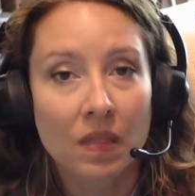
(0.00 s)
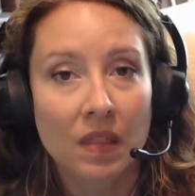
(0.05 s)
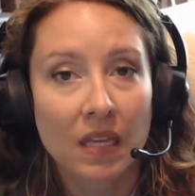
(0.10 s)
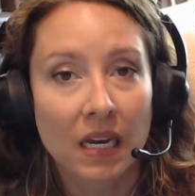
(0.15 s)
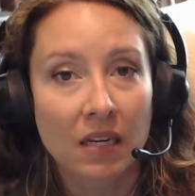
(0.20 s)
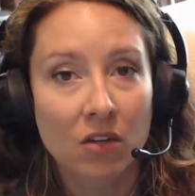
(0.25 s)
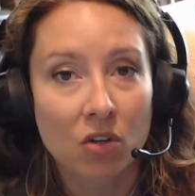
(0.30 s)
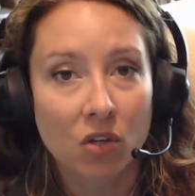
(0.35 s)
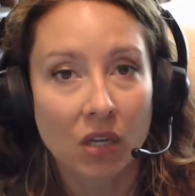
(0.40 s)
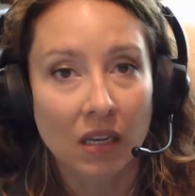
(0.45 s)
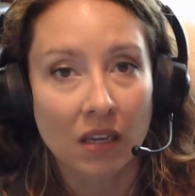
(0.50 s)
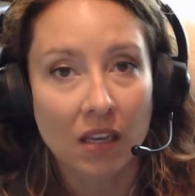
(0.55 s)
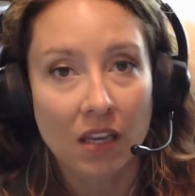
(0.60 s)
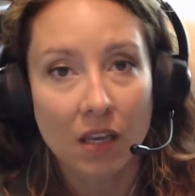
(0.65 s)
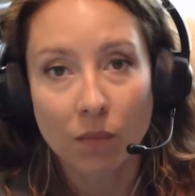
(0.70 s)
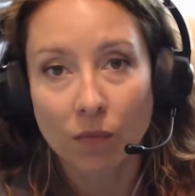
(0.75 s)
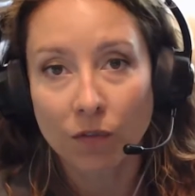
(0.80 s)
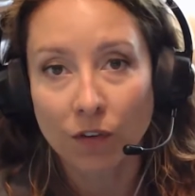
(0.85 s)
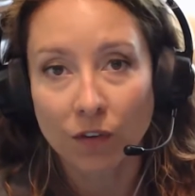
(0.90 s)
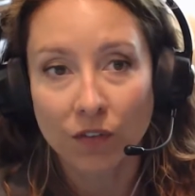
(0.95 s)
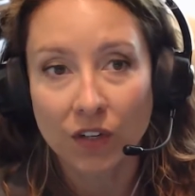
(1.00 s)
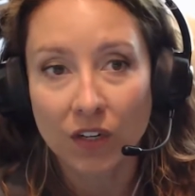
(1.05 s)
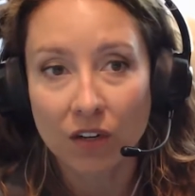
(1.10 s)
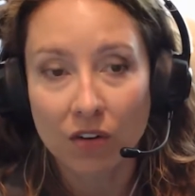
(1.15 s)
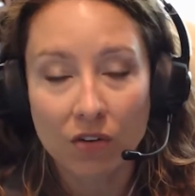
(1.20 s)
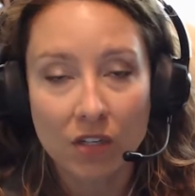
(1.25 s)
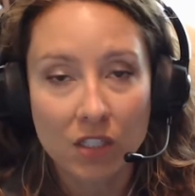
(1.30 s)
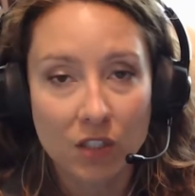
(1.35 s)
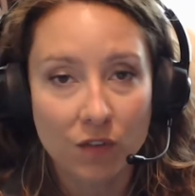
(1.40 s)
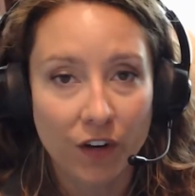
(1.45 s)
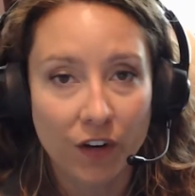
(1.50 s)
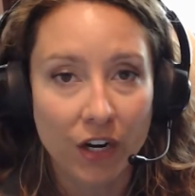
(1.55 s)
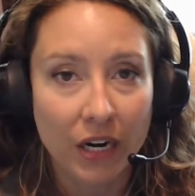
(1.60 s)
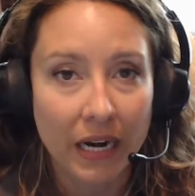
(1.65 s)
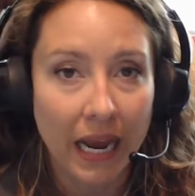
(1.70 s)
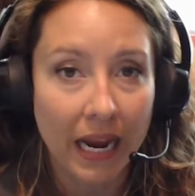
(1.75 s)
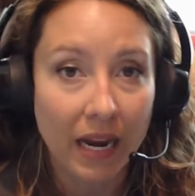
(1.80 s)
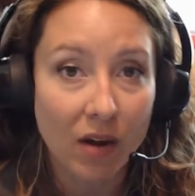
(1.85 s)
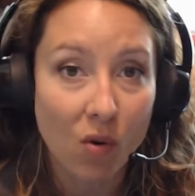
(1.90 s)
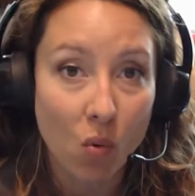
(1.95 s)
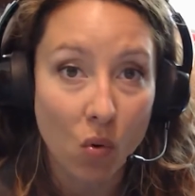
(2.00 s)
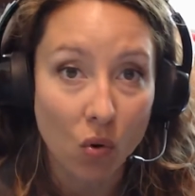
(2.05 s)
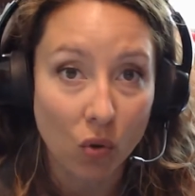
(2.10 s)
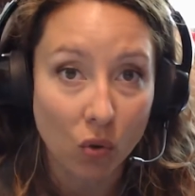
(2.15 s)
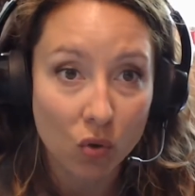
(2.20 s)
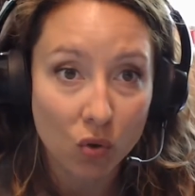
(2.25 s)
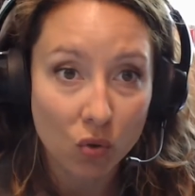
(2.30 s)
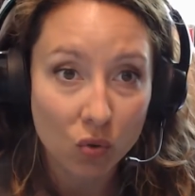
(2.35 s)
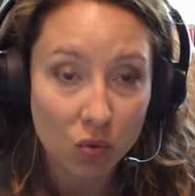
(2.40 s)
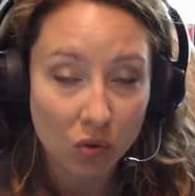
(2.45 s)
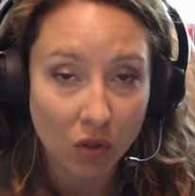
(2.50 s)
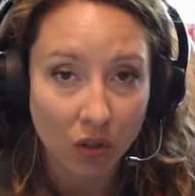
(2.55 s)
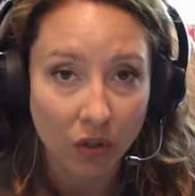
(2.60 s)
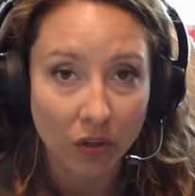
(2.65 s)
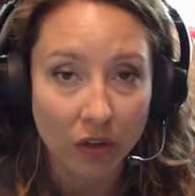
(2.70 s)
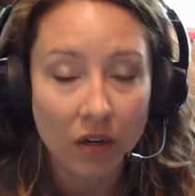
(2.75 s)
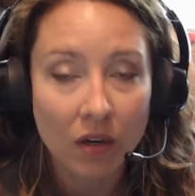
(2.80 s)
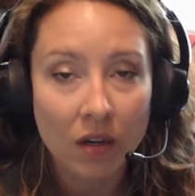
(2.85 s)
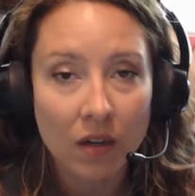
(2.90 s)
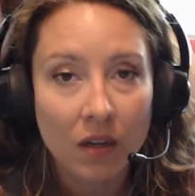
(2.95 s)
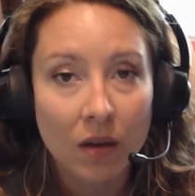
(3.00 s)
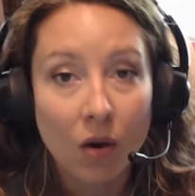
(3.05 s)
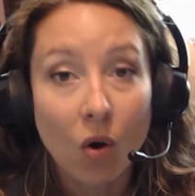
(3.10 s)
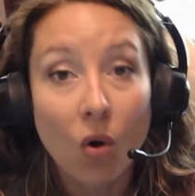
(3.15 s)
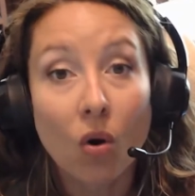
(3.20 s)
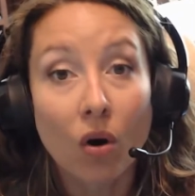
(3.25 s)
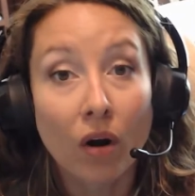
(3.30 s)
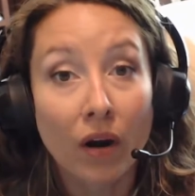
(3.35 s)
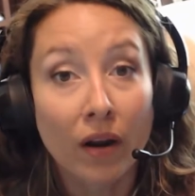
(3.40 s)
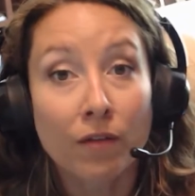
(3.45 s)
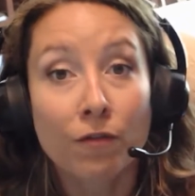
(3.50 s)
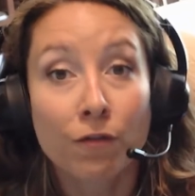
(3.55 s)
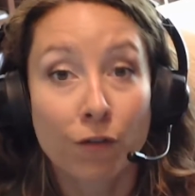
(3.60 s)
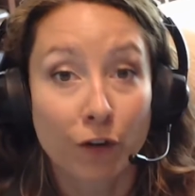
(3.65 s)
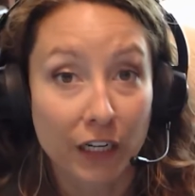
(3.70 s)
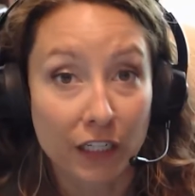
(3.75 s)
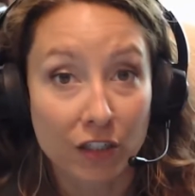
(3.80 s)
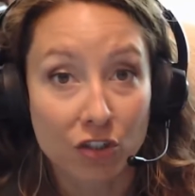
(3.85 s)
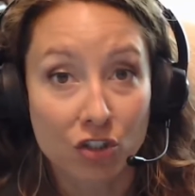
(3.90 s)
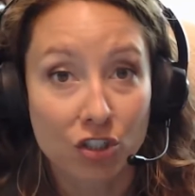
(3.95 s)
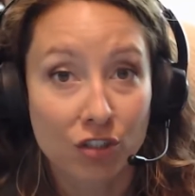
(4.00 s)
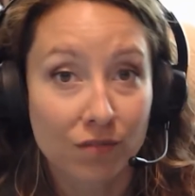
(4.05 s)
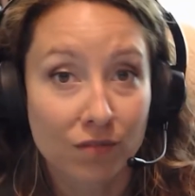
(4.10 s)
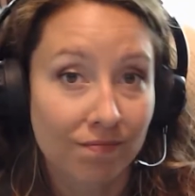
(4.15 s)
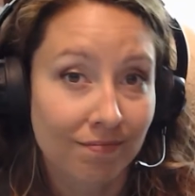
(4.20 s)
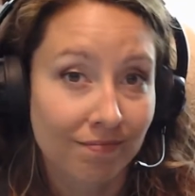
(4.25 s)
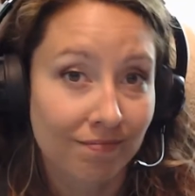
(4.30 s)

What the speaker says: that you can keep 50 degrees Fahrenheit or cooler, or a fridge.